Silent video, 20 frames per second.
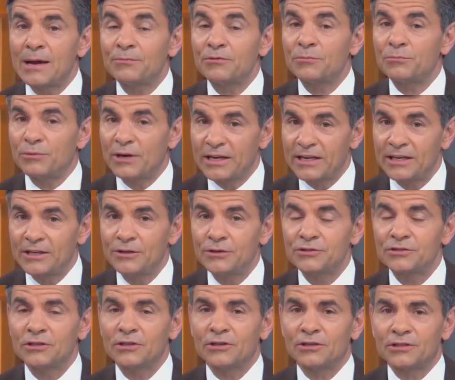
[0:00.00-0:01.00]
app for breaking
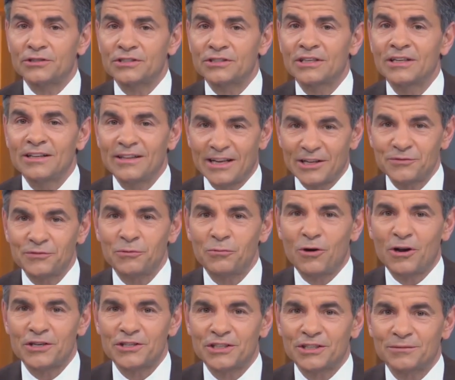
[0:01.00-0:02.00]
news alerts. Thanks for
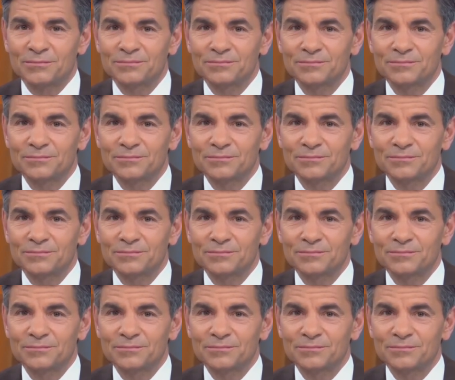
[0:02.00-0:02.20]
watching.